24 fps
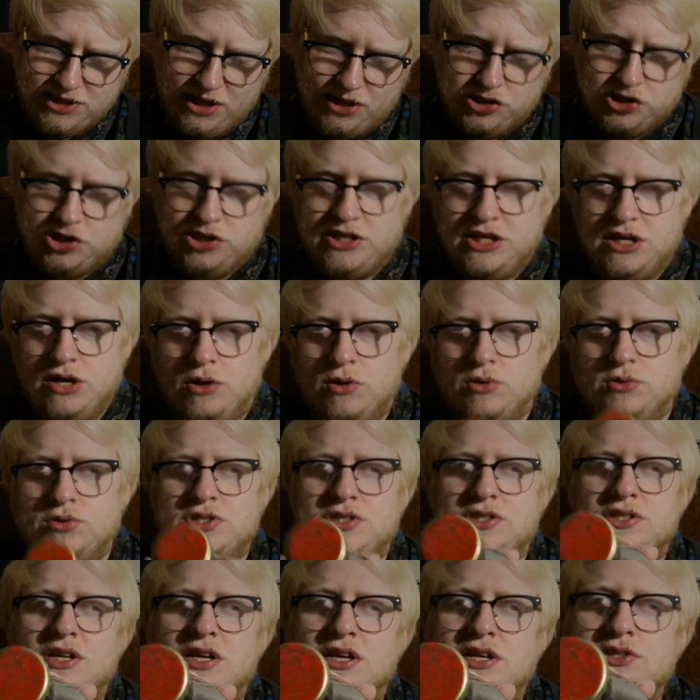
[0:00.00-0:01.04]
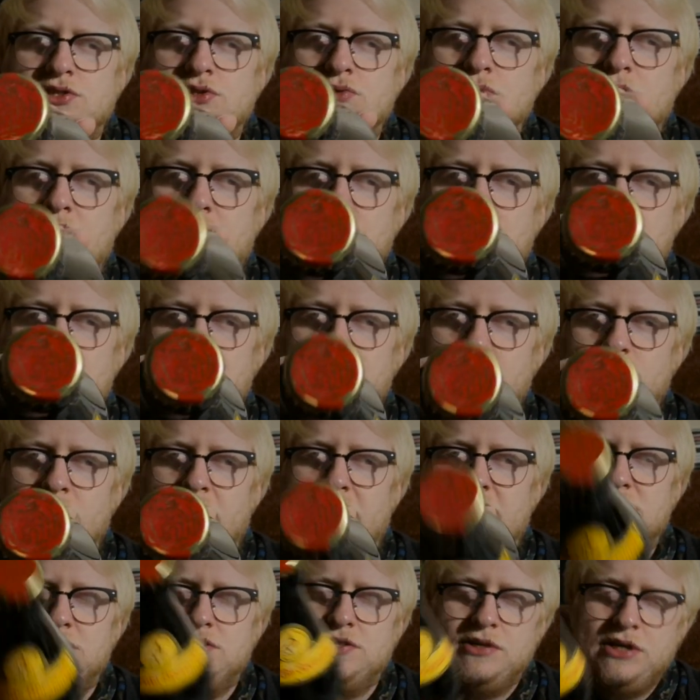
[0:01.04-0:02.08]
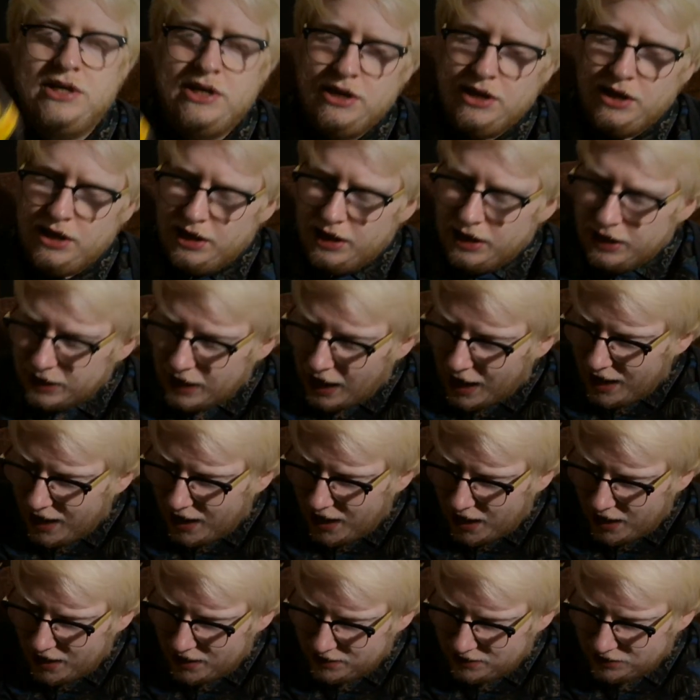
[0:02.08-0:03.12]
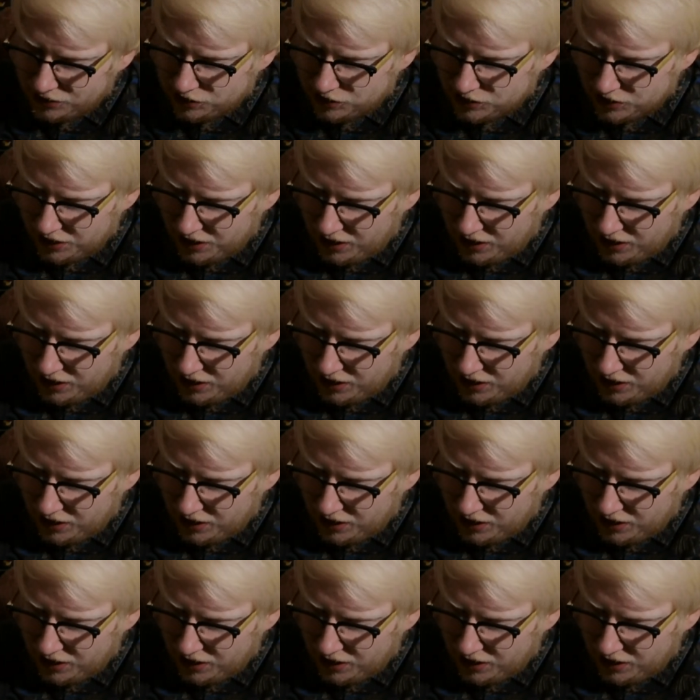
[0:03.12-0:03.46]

actually golden as well with red. And